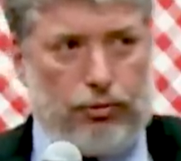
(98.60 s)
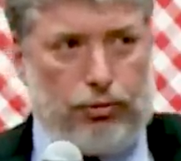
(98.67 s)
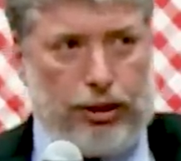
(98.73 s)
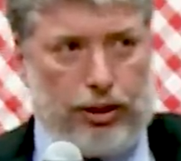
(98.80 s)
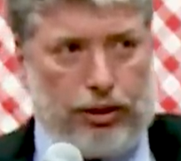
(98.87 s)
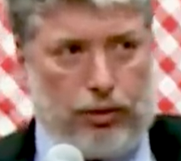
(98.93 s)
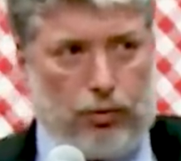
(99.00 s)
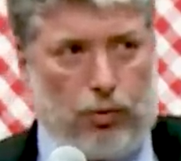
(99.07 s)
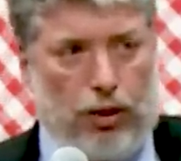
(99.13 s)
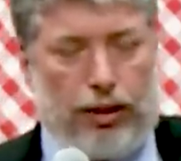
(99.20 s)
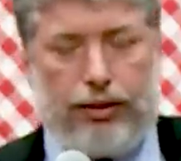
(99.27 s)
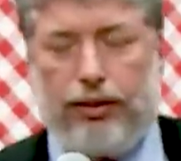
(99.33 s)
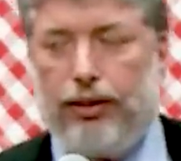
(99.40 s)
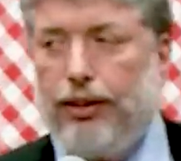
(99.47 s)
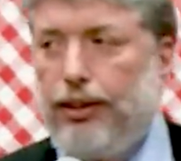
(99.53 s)
Reason
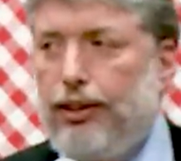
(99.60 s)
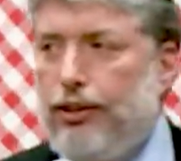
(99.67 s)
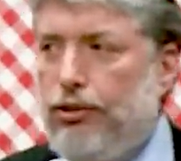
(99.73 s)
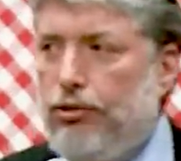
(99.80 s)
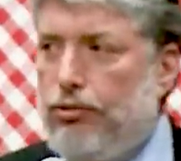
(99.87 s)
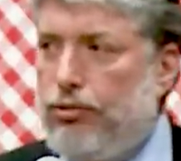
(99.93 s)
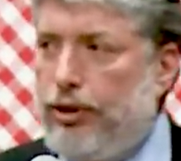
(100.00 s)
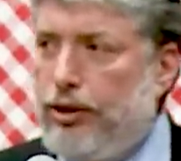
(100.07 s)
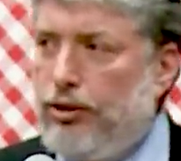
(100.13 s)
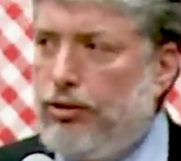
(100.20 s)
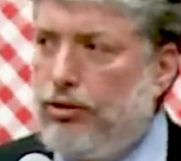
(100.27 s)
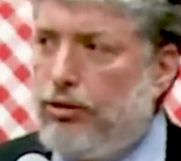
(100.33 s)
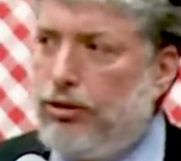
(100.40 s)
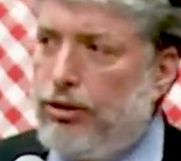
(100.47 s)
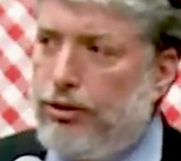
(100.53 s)
one.
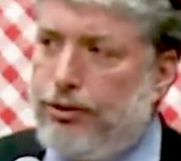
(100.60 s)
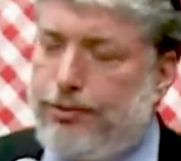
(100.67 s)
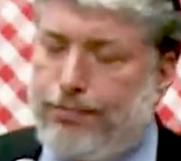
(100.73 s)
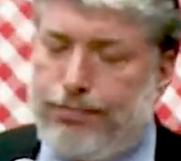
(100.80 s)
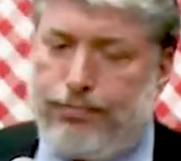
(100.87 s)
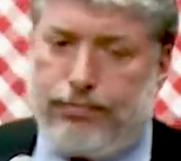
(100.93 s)
Reason two.